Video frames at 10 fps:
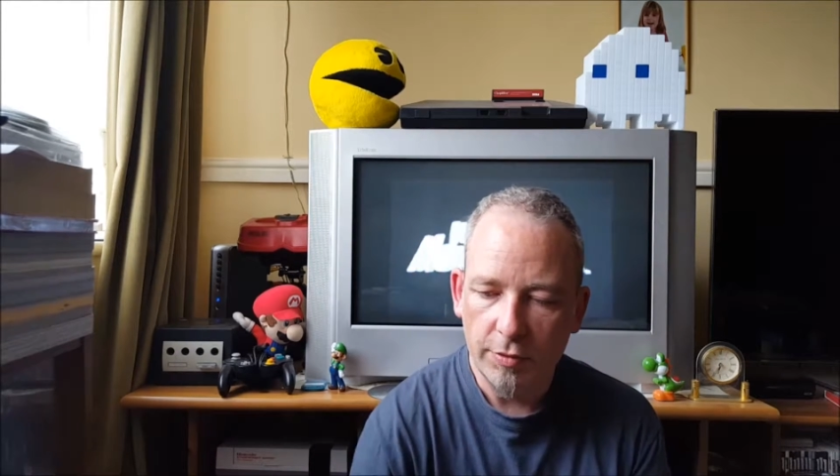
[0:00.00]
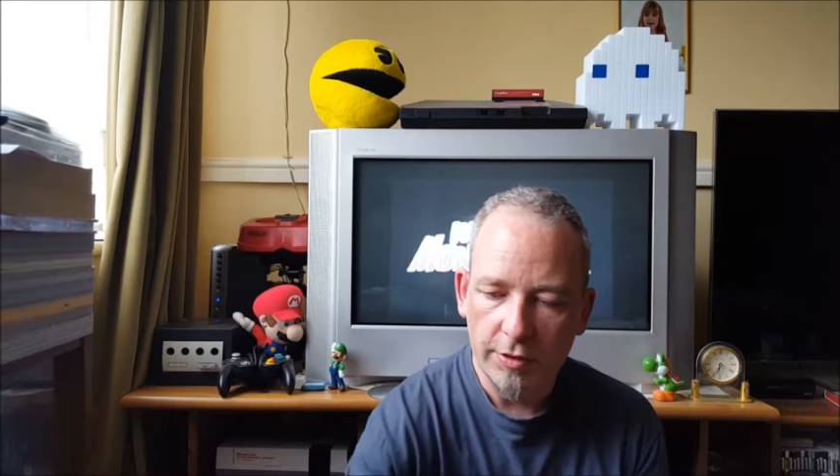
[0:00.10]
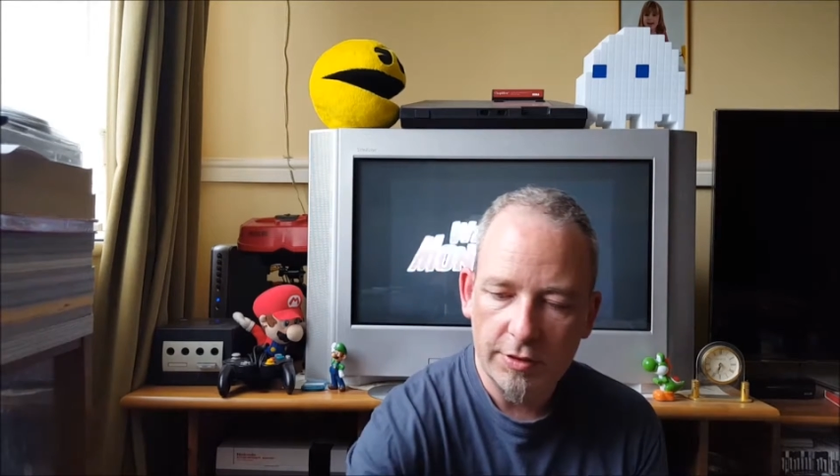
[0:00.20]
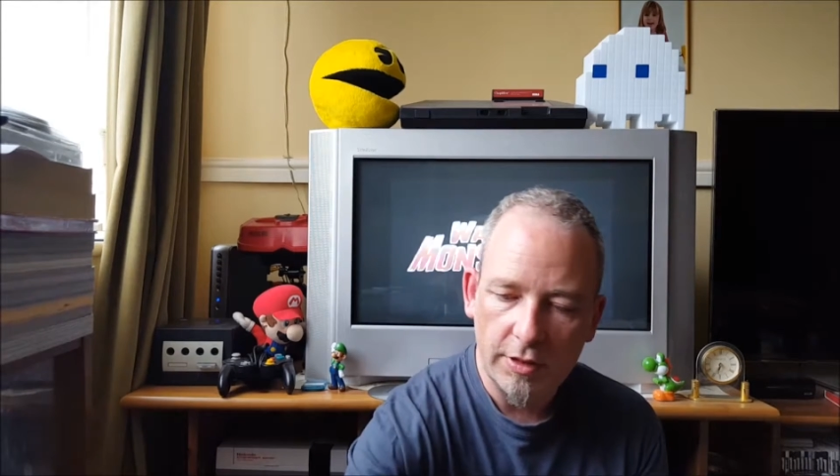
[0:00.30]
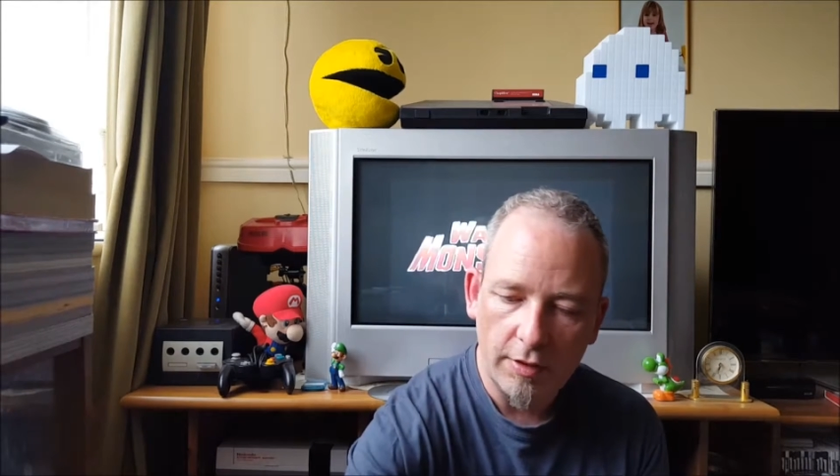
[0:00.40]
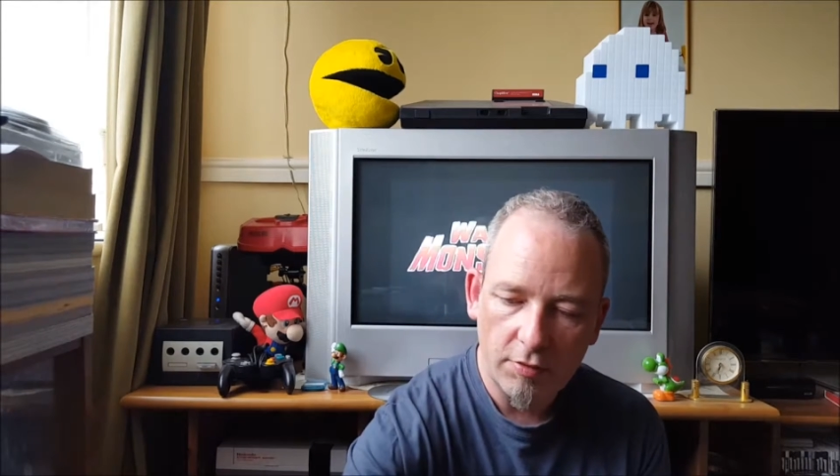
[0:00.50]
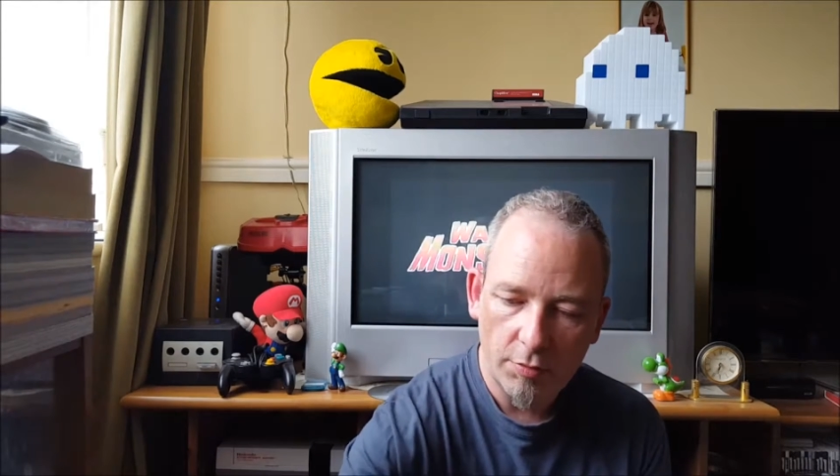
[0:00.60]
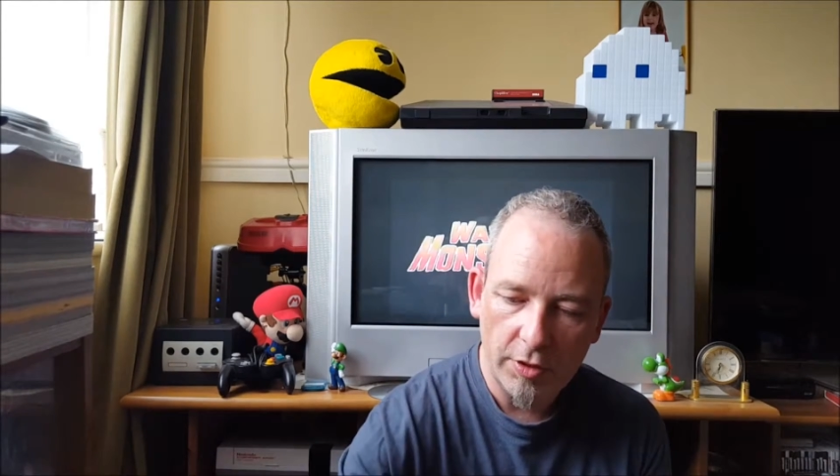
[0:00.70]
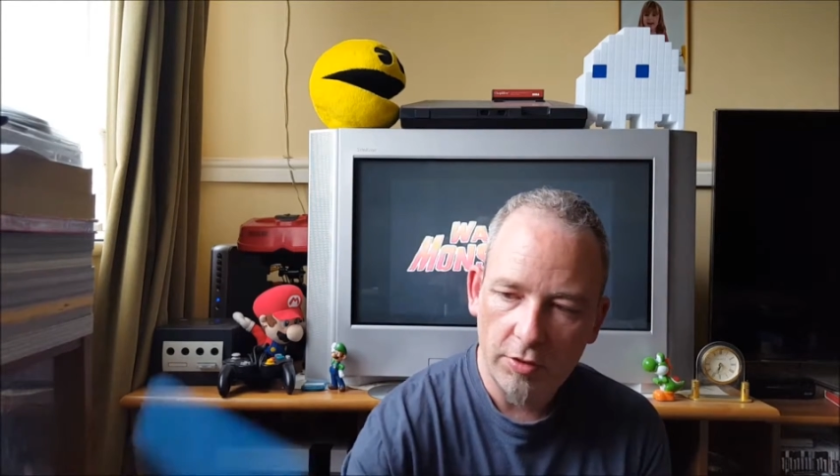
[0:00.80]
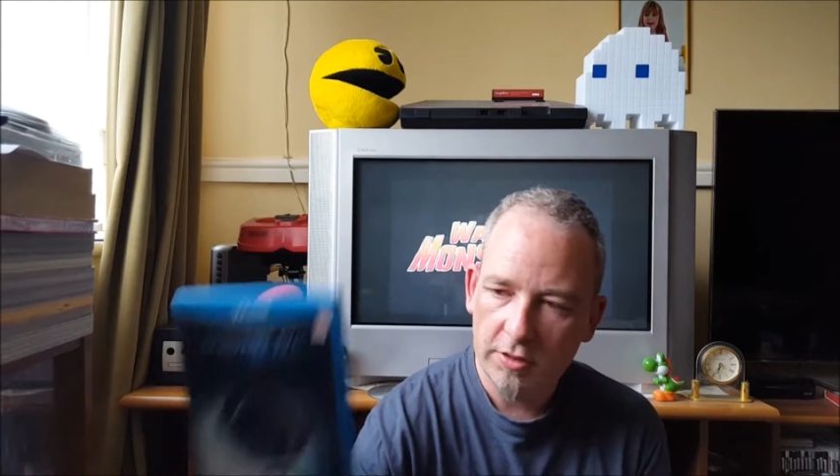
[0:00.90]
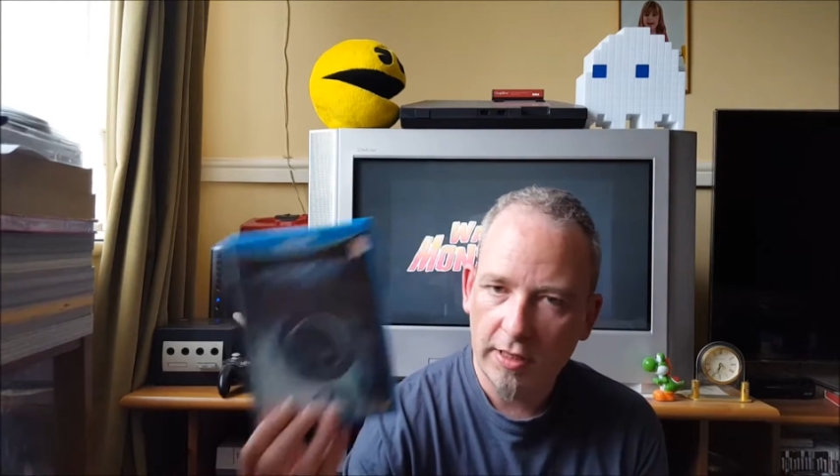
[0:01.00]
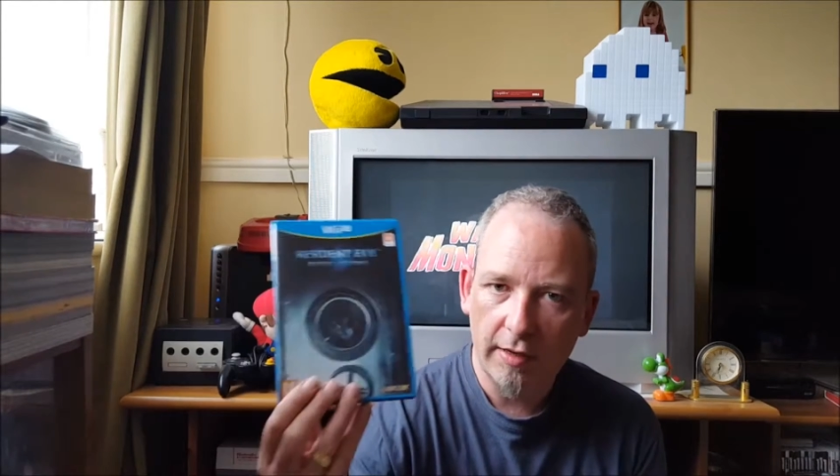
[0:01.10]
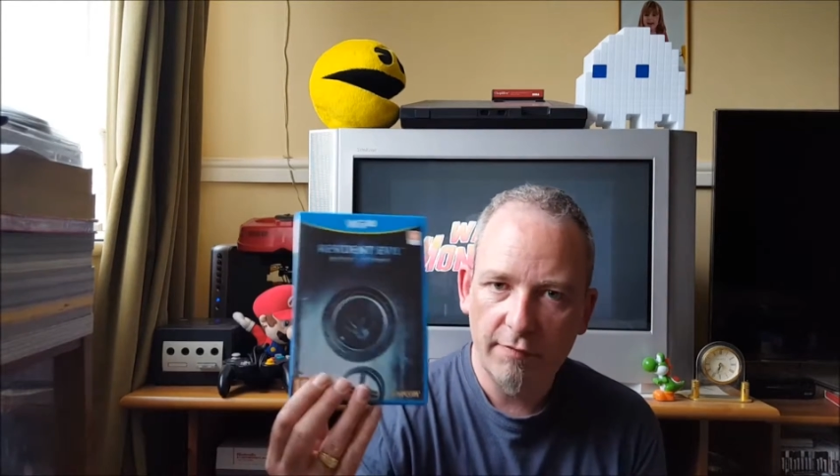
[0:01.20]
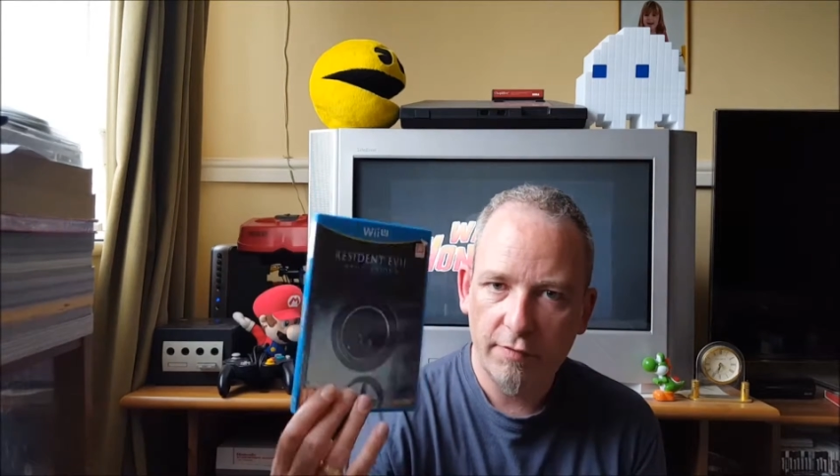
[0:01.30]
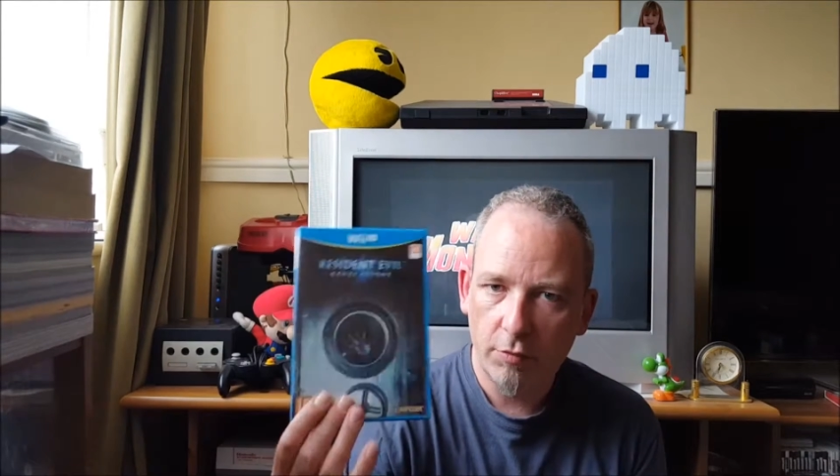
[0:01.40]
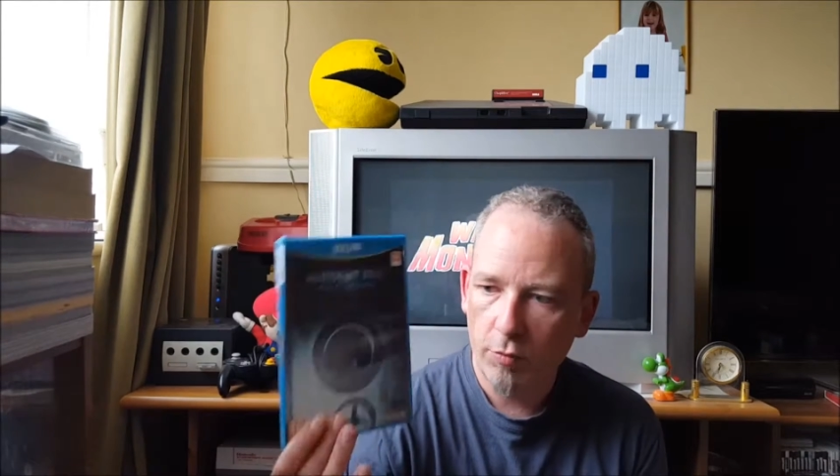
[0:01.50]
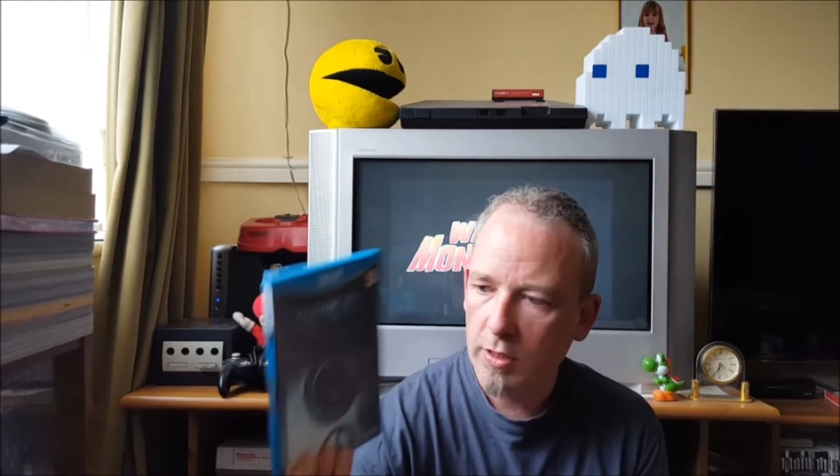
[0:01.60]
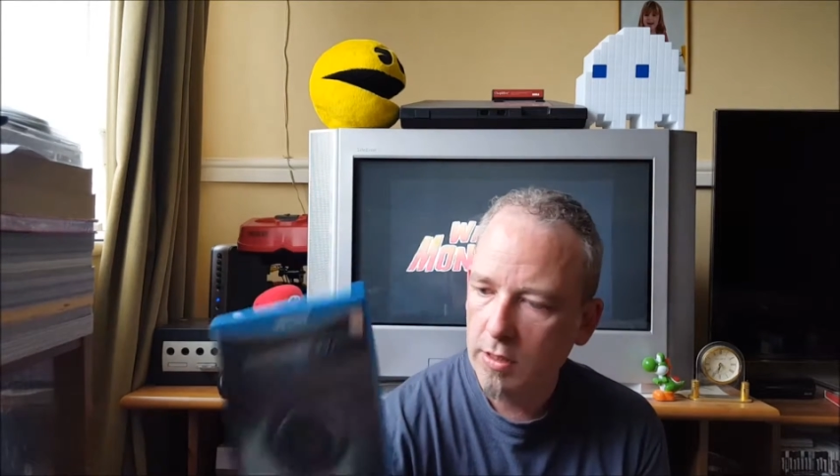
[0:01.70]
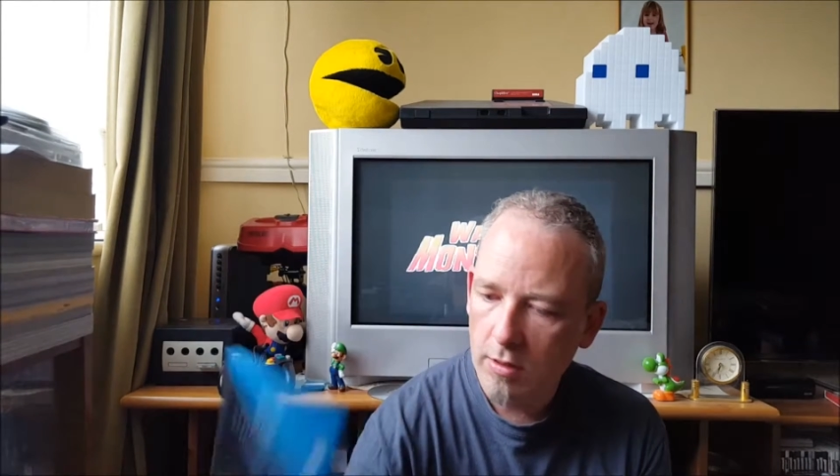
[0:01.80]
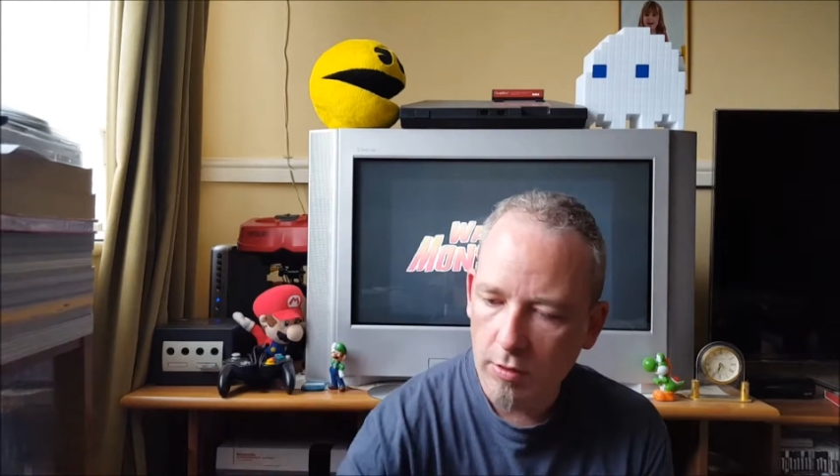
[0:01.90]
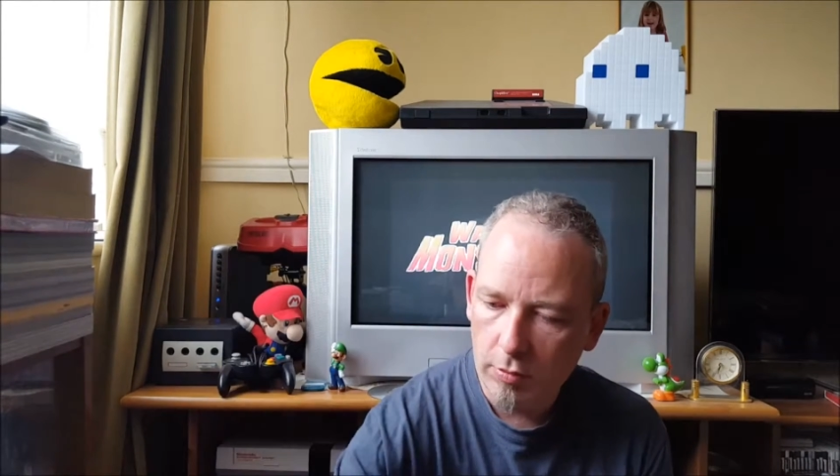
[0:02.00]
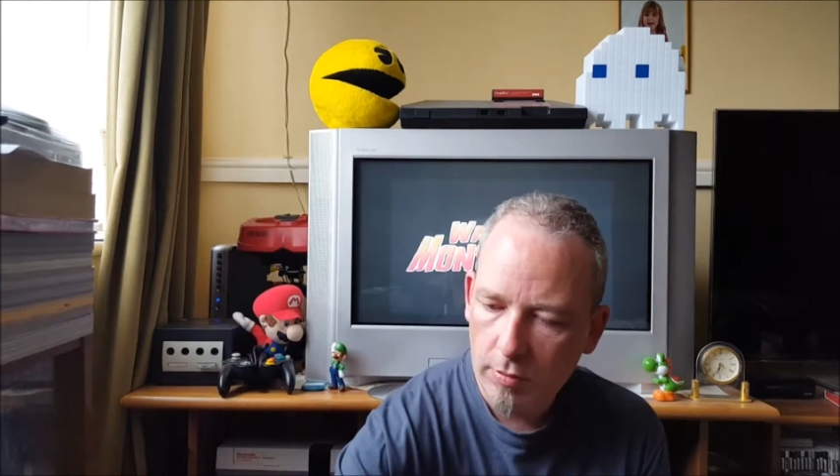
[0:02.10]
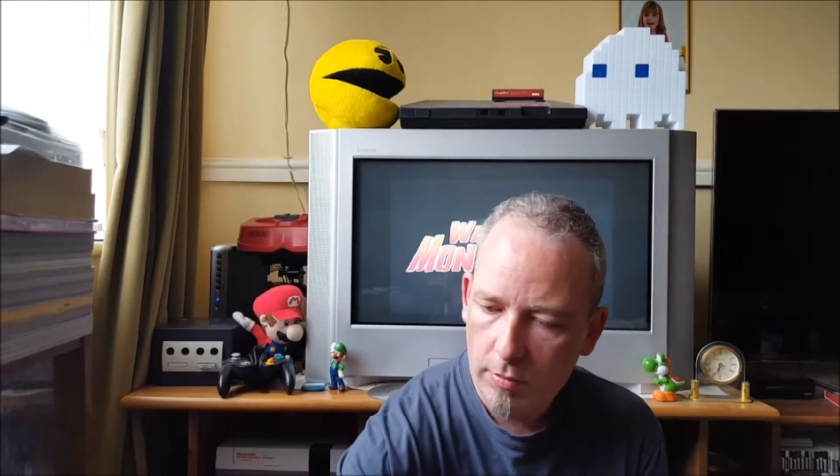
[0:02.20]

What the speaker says: but I thought it'd be nice to get it for the Wii U.